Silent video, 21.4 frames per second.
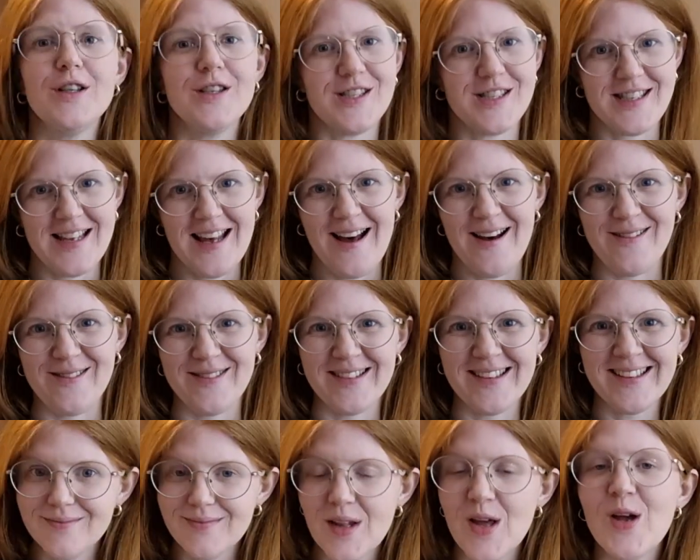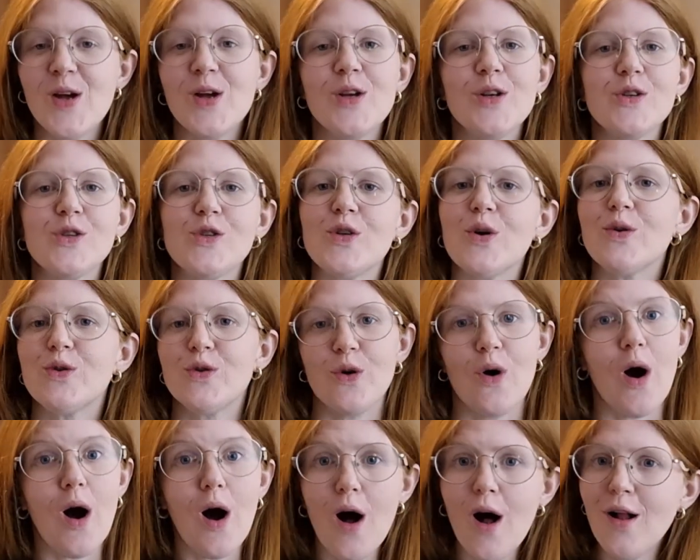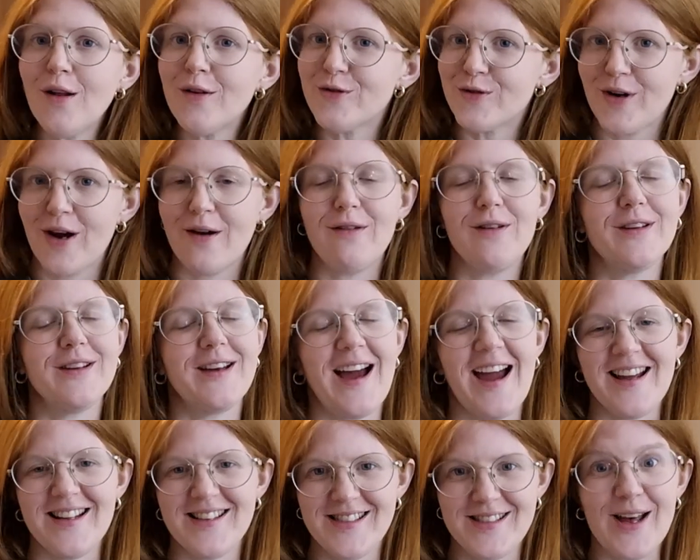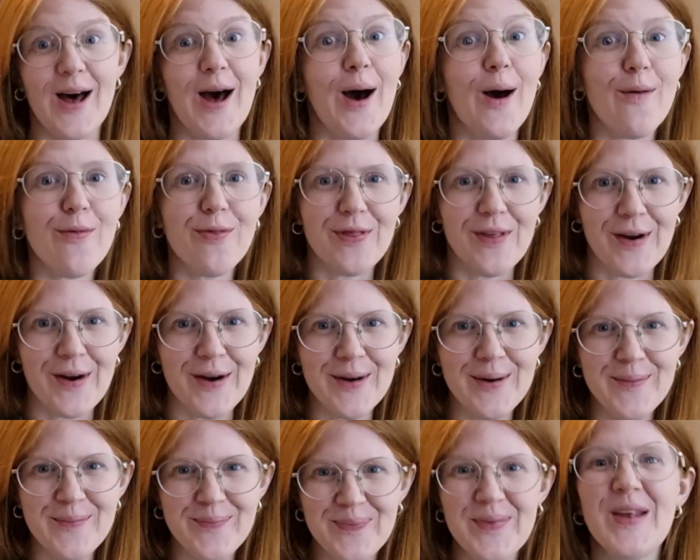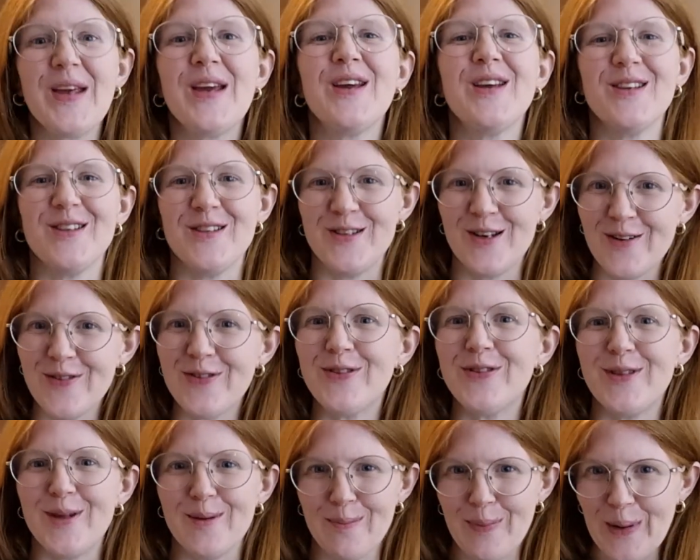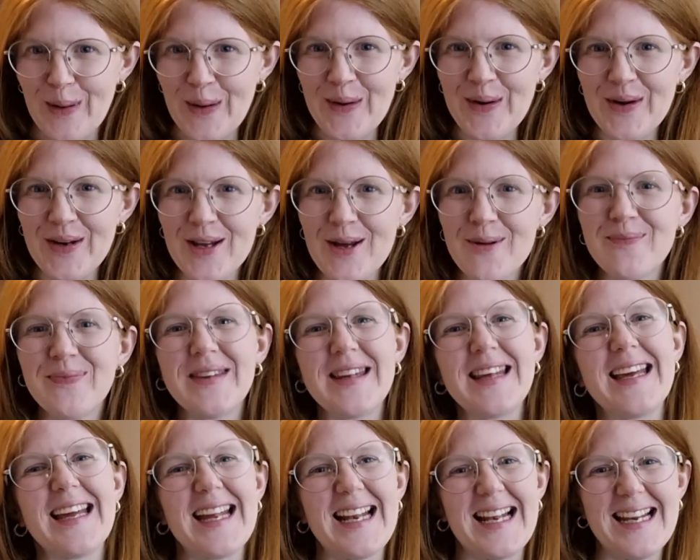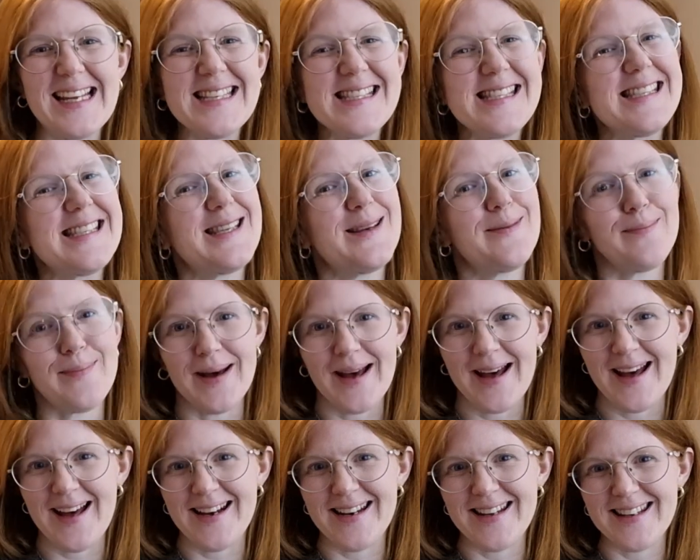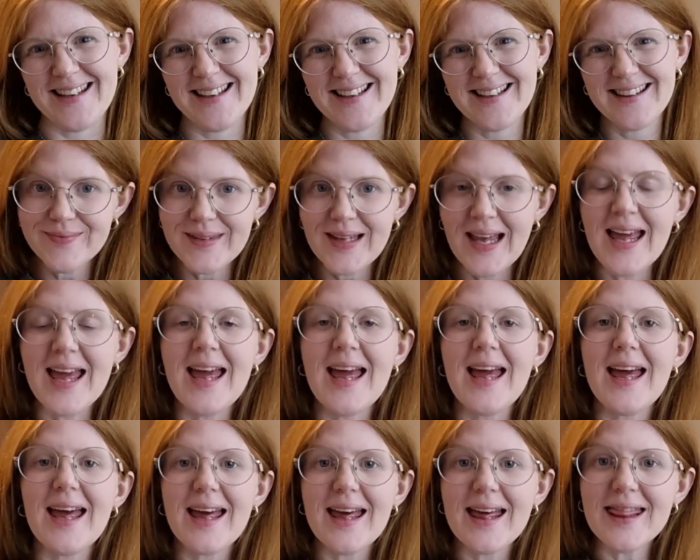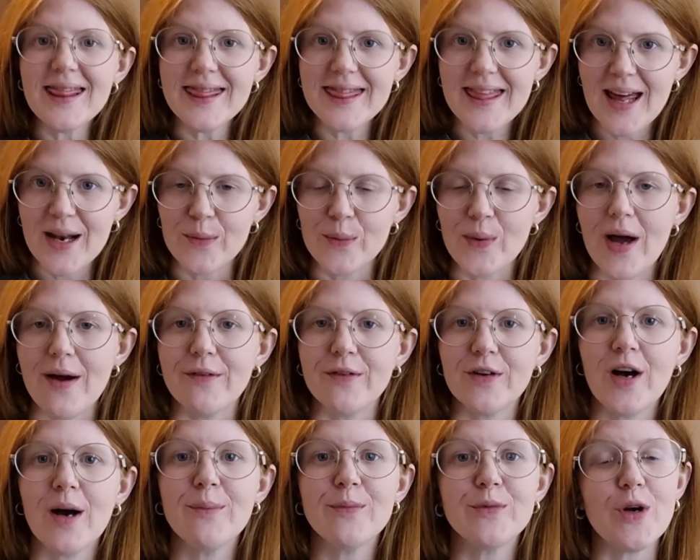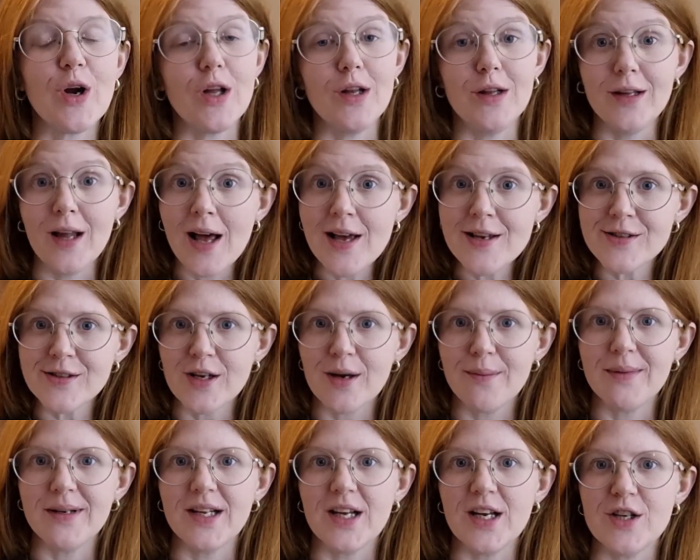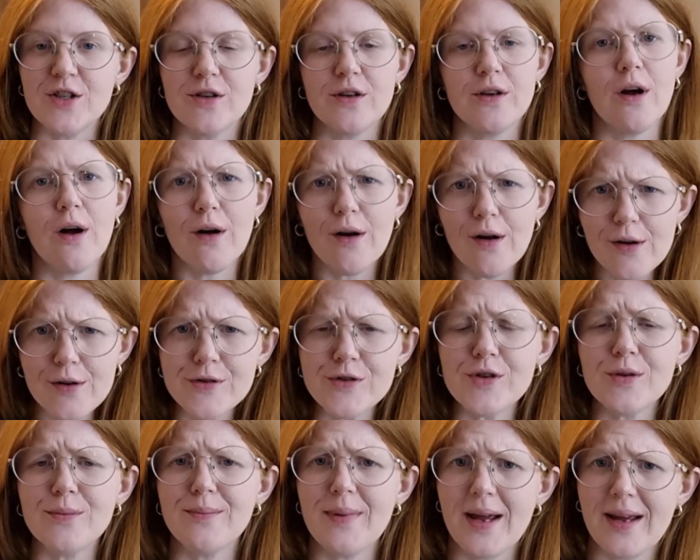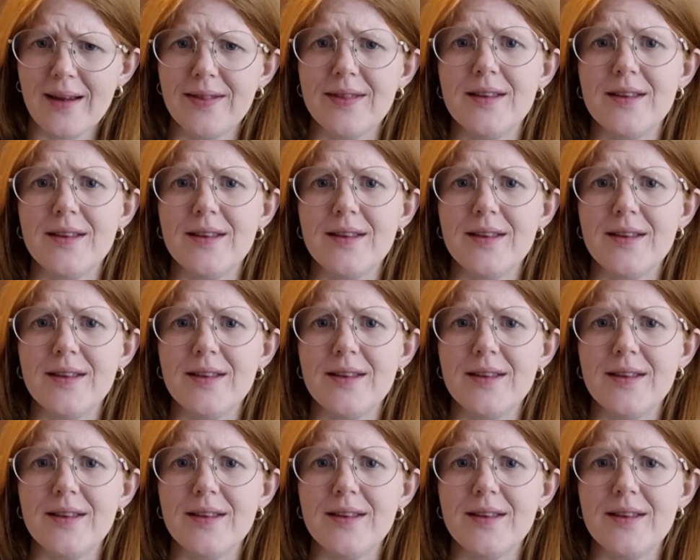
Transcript: sound. So to all travel guides out there, Göteborg, Liseberg. And then we have come to our last combination, also make